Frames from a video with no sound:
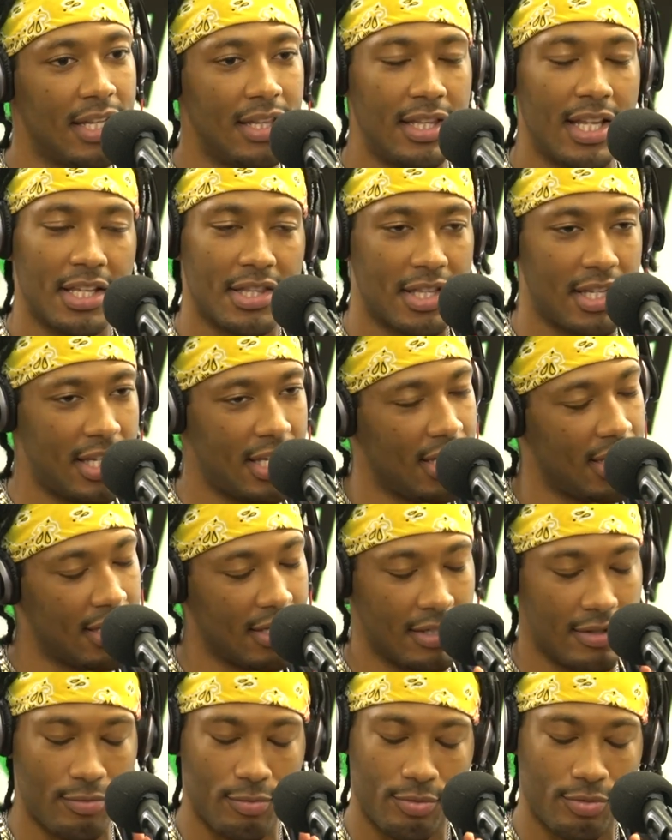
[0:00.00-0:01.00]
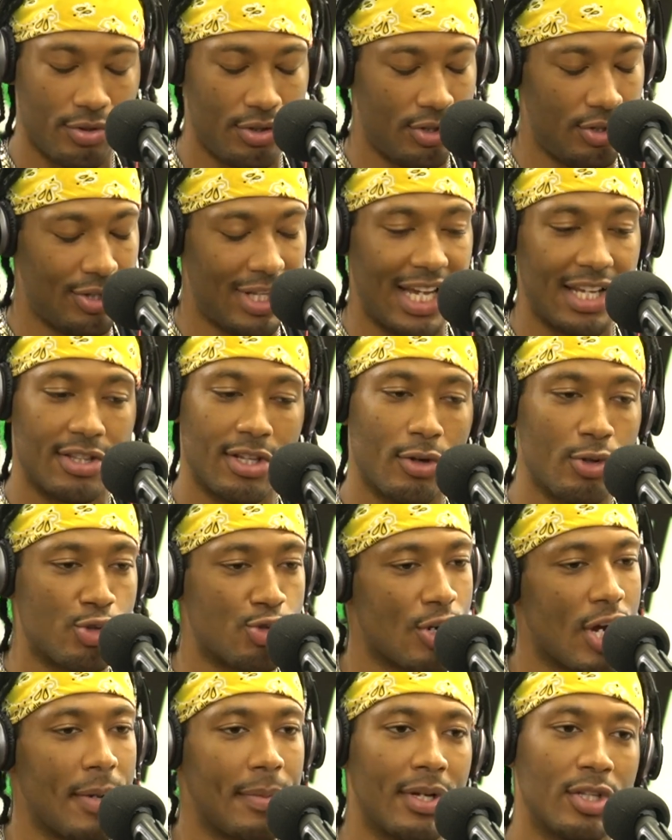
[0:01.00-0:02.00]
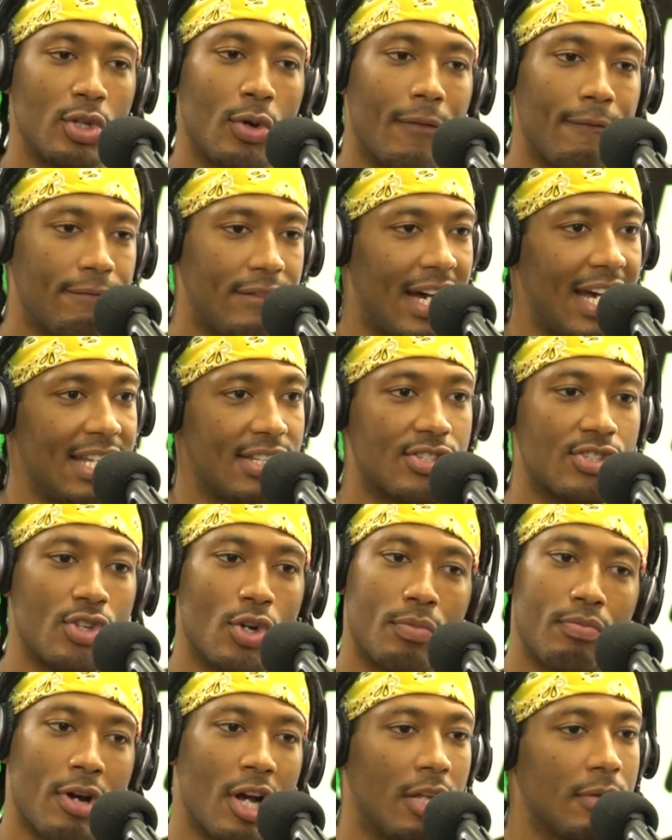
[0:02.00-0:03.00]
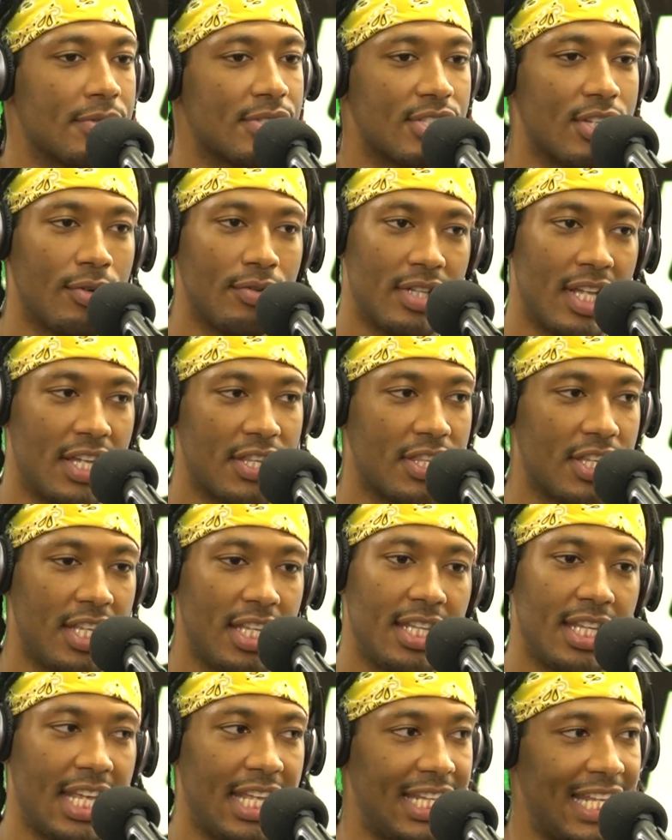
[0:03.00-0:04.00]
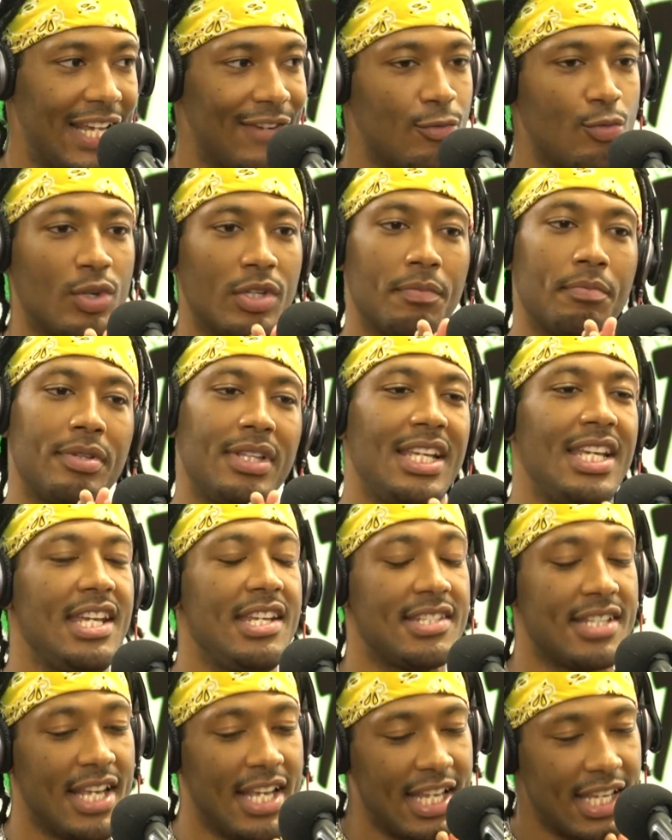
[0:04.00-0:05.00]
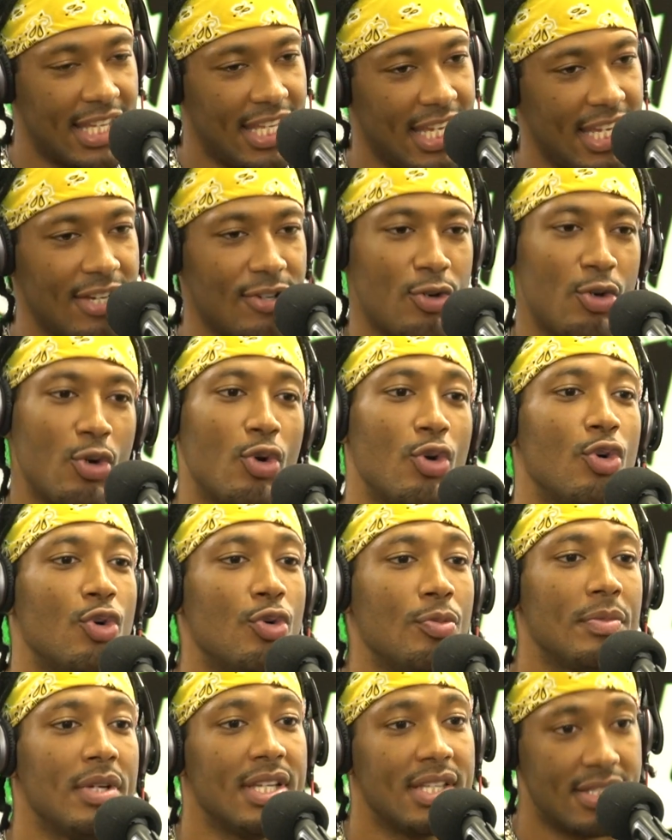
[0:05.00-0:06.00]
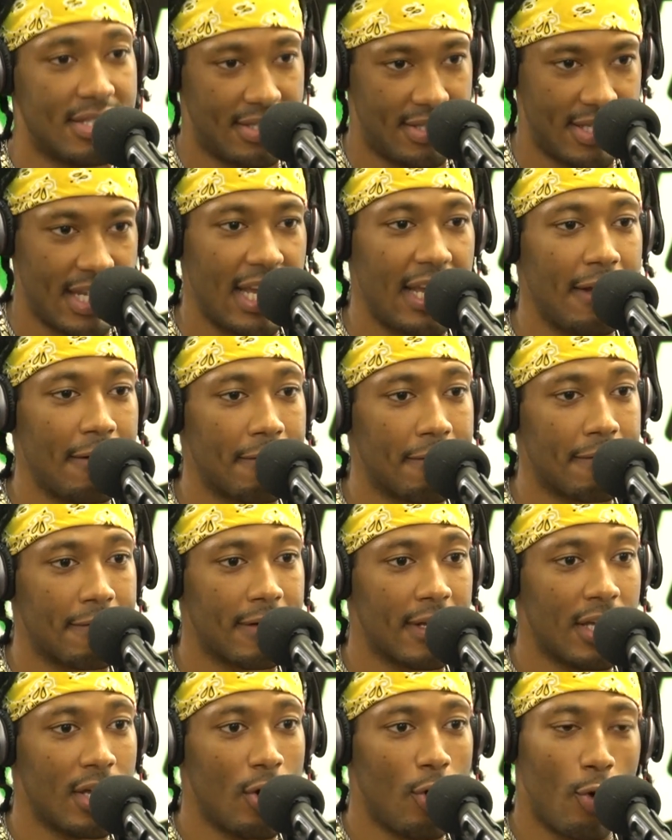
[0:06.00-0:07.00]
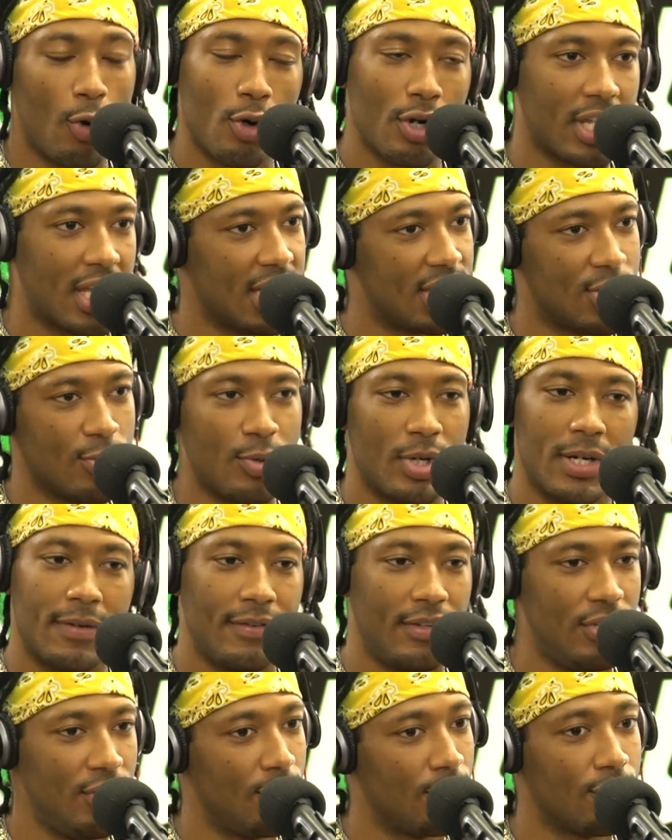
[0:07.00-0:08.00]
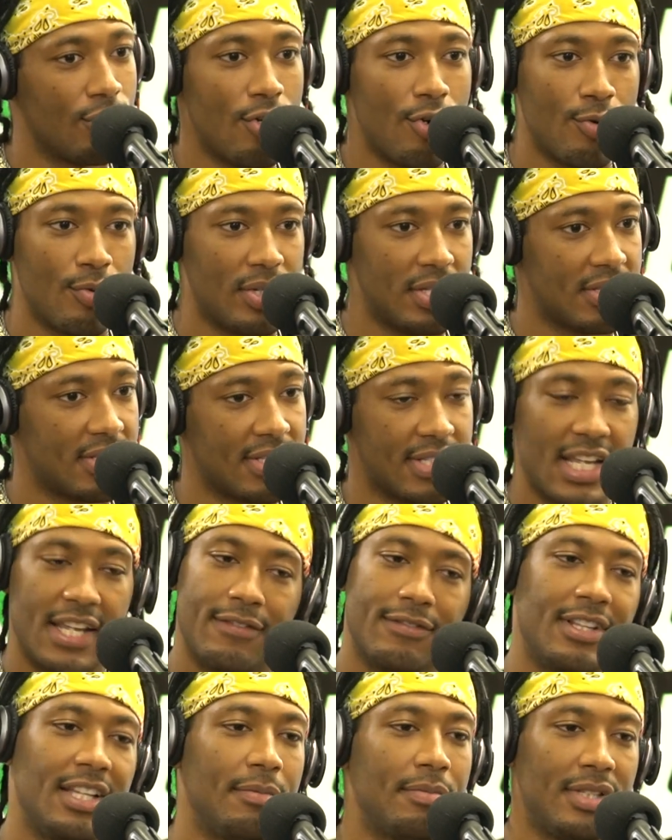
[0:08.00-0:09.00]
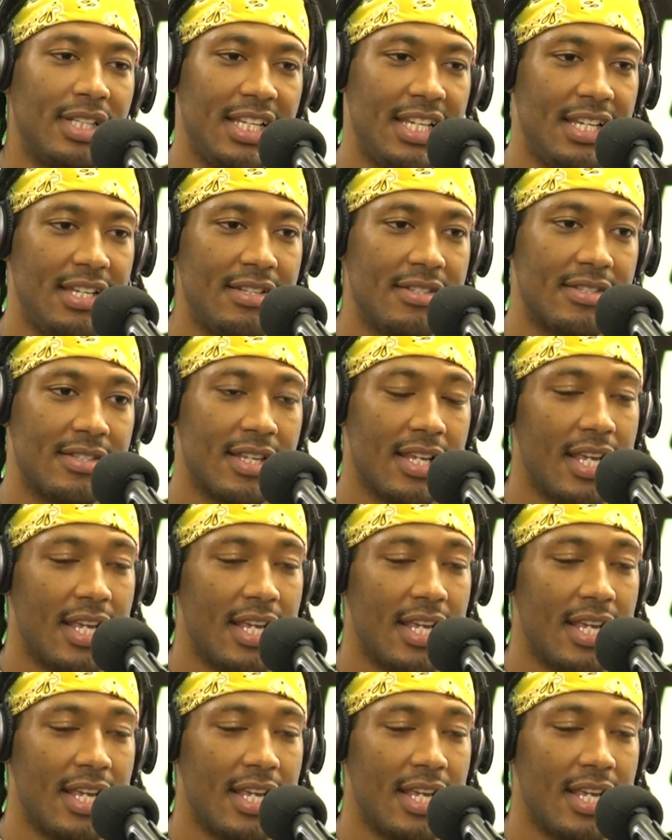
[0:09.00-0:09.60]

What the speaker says: Nothing, like no drama, no fights, no problems, no nothing. And everyone, please get home safe. Or get to wherever you're going safely, please.